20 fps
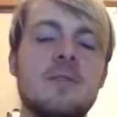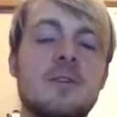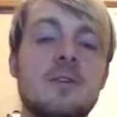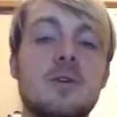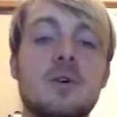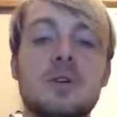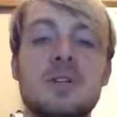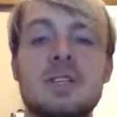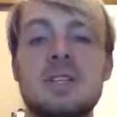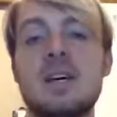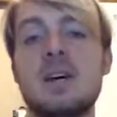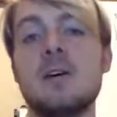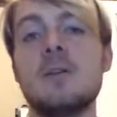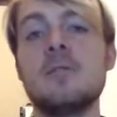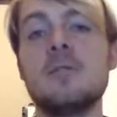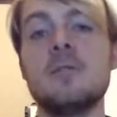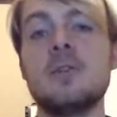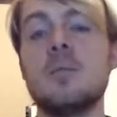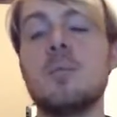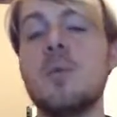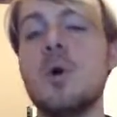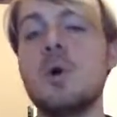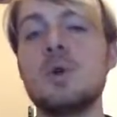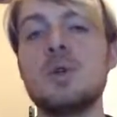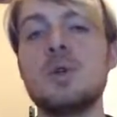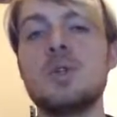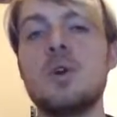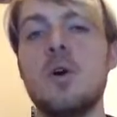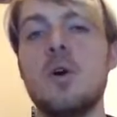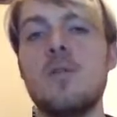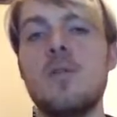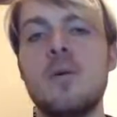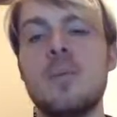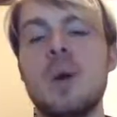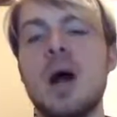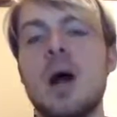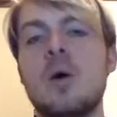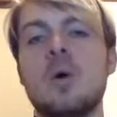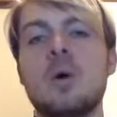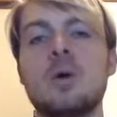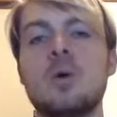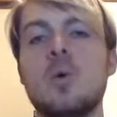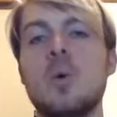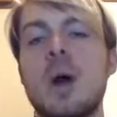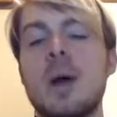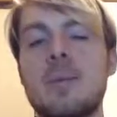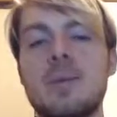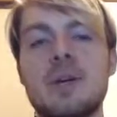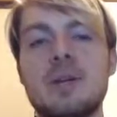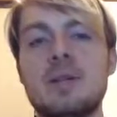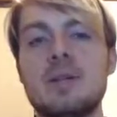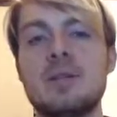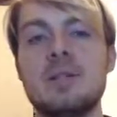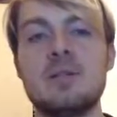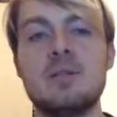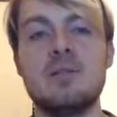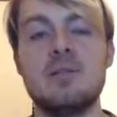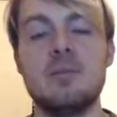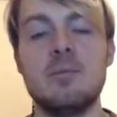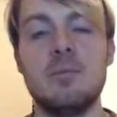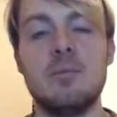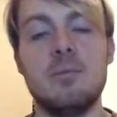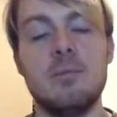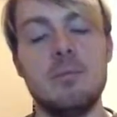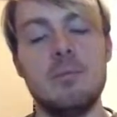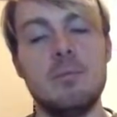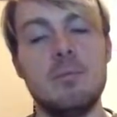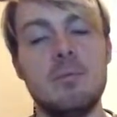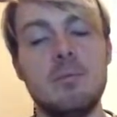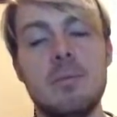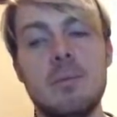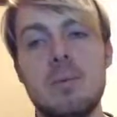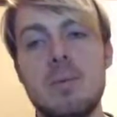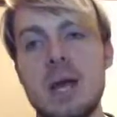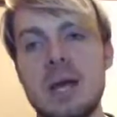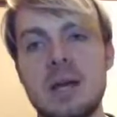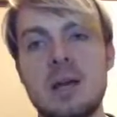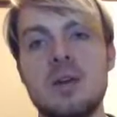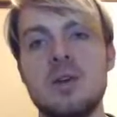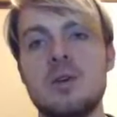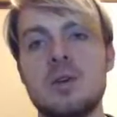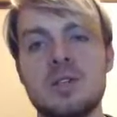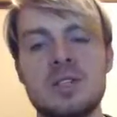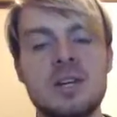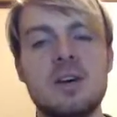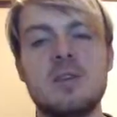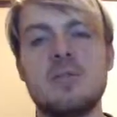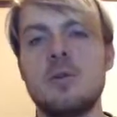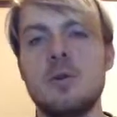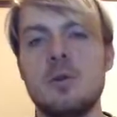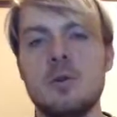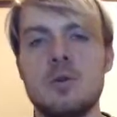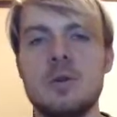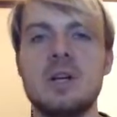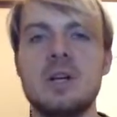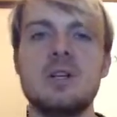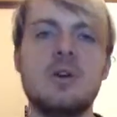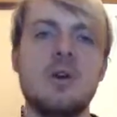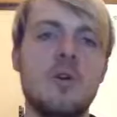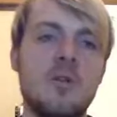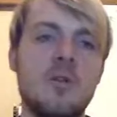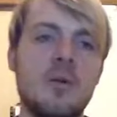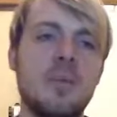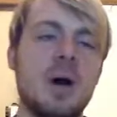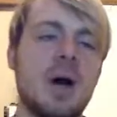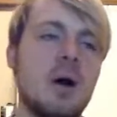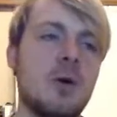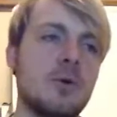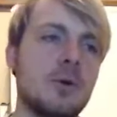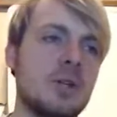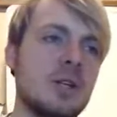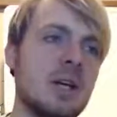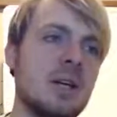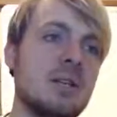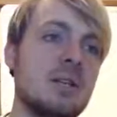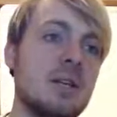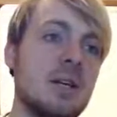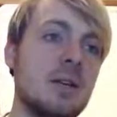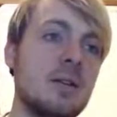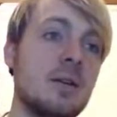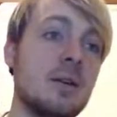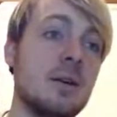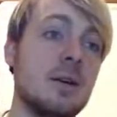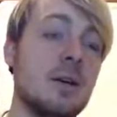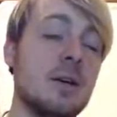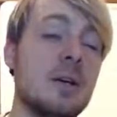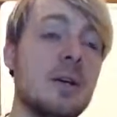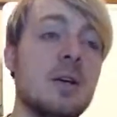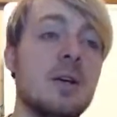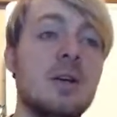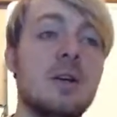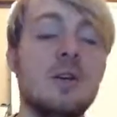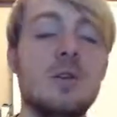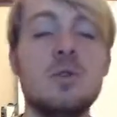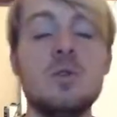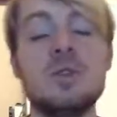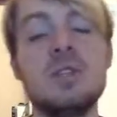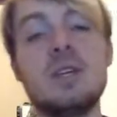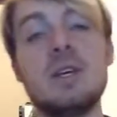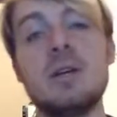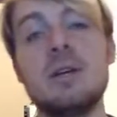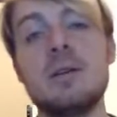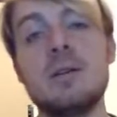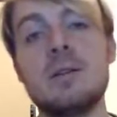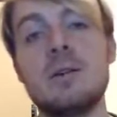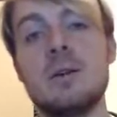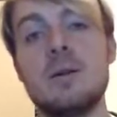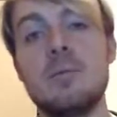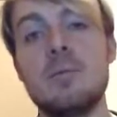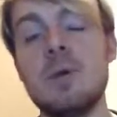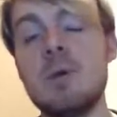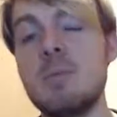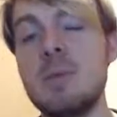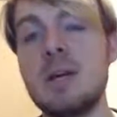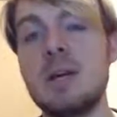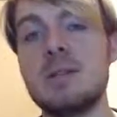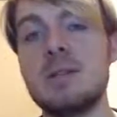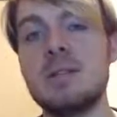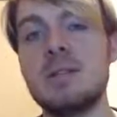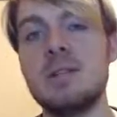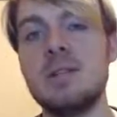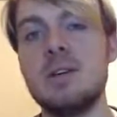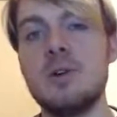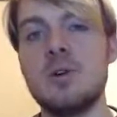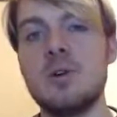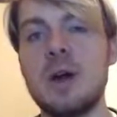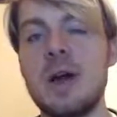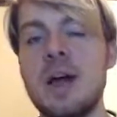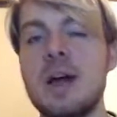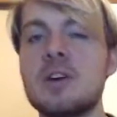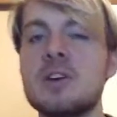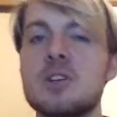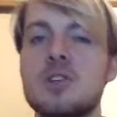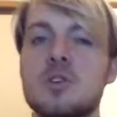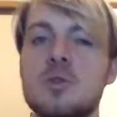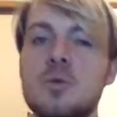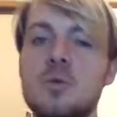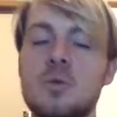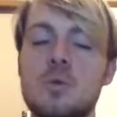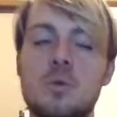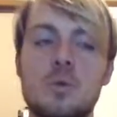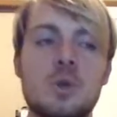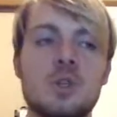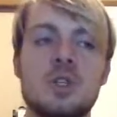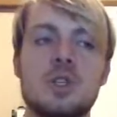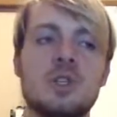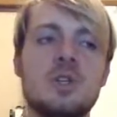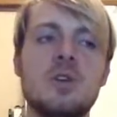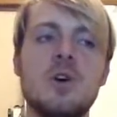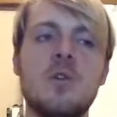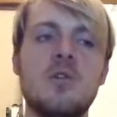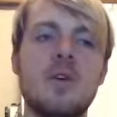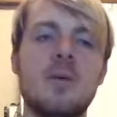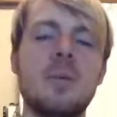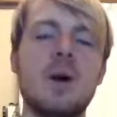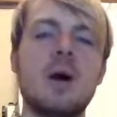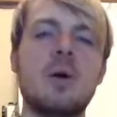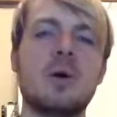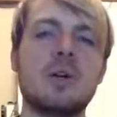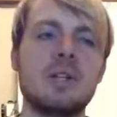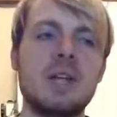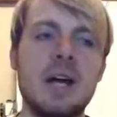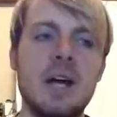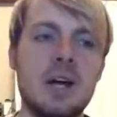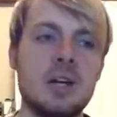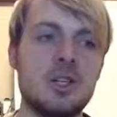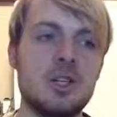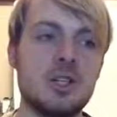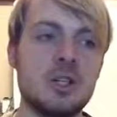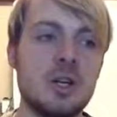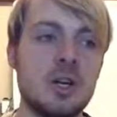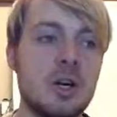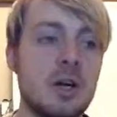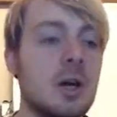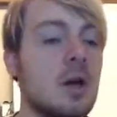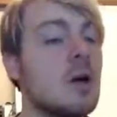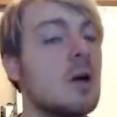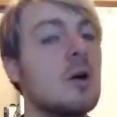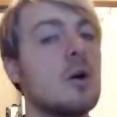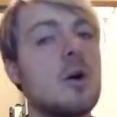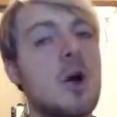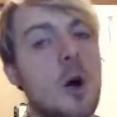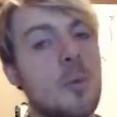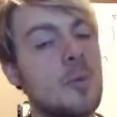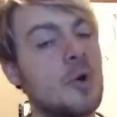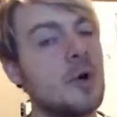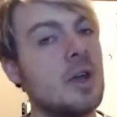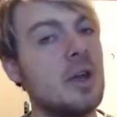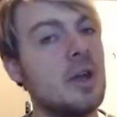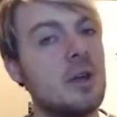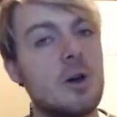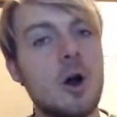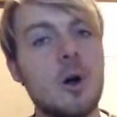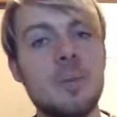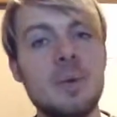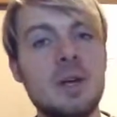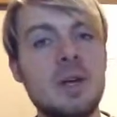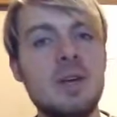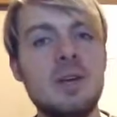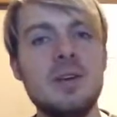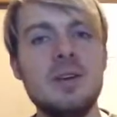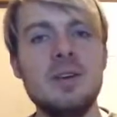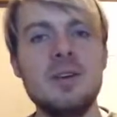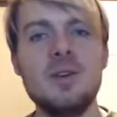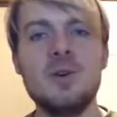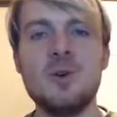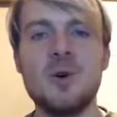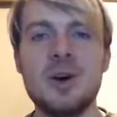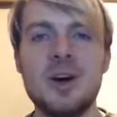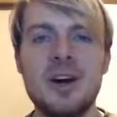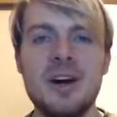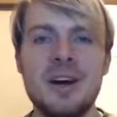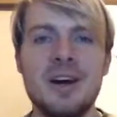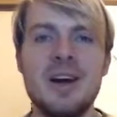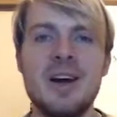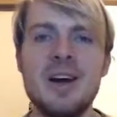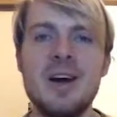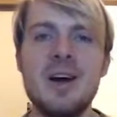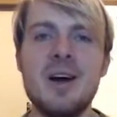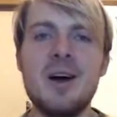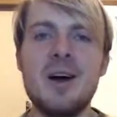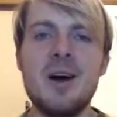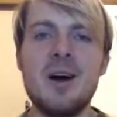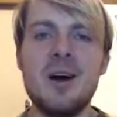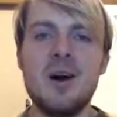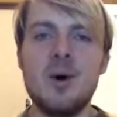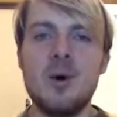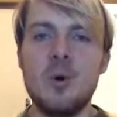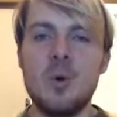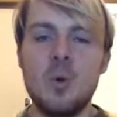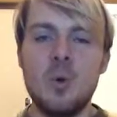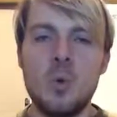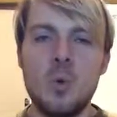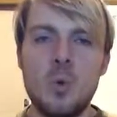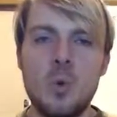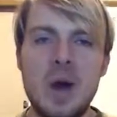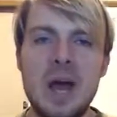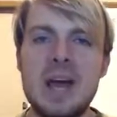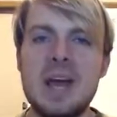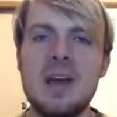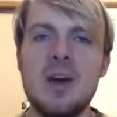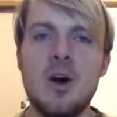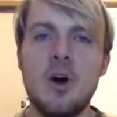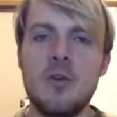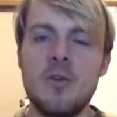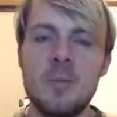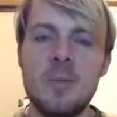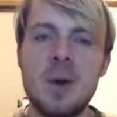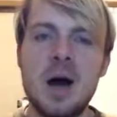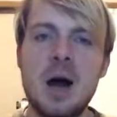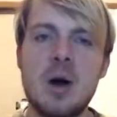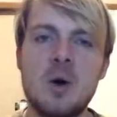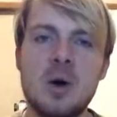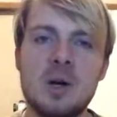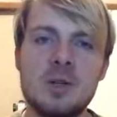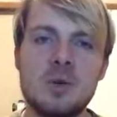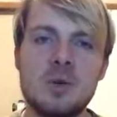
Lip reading: yourself the most overpowered weapons, making yourself already overpowered, and then using the Mimic Tear Ash, which is an overpowered ash, copying your way overpowered